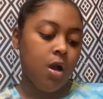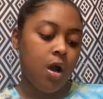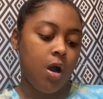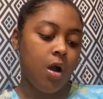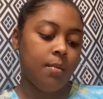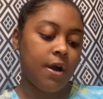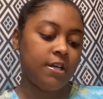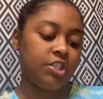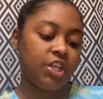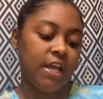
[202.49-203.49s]

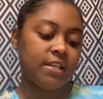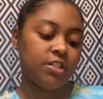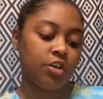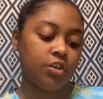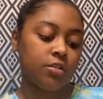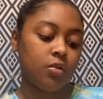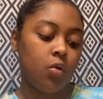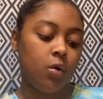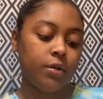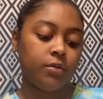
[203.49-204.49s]
Aunt Jackie's Curls and
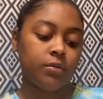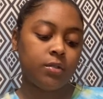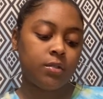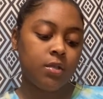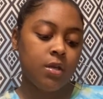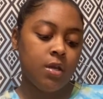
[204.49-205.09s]
Coils.